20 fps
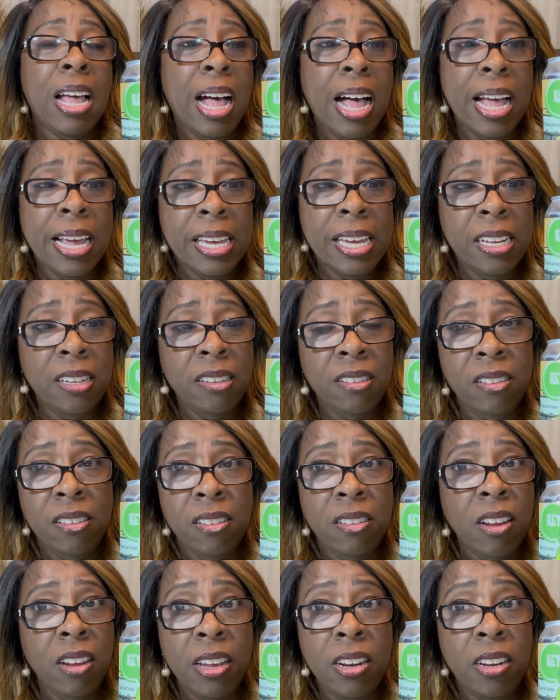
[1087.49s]

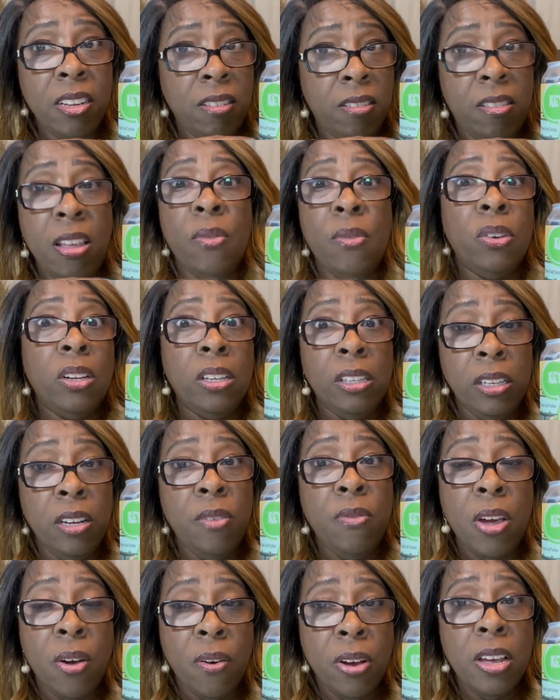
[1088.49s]
It is
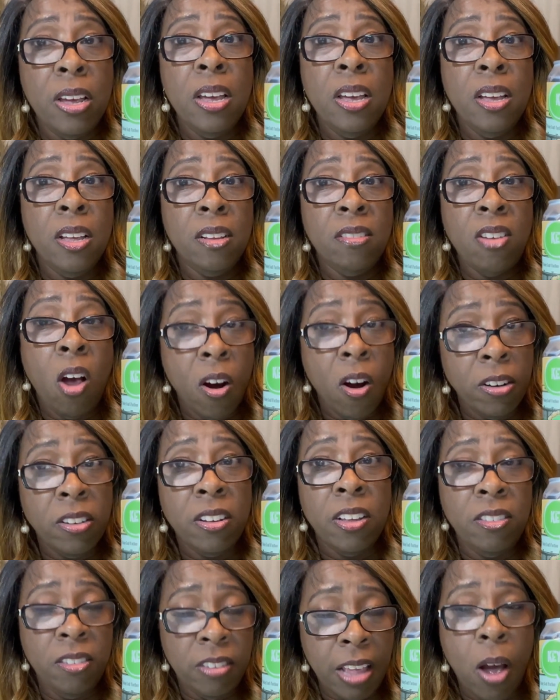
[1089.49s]
definitely very
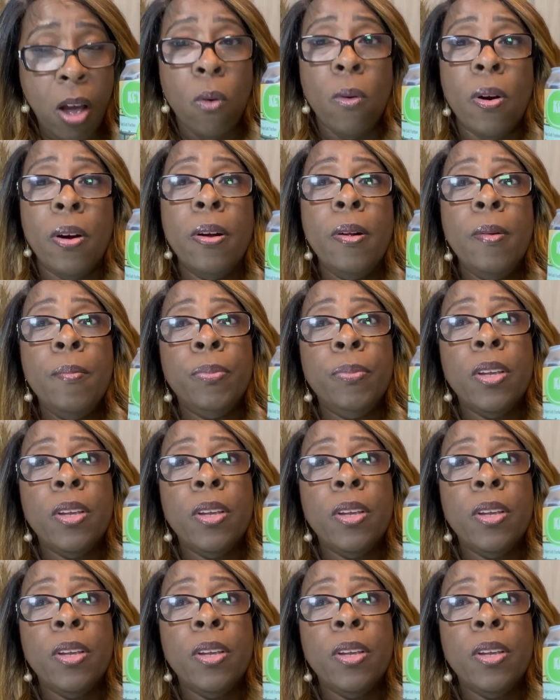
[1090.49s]
tart and sour,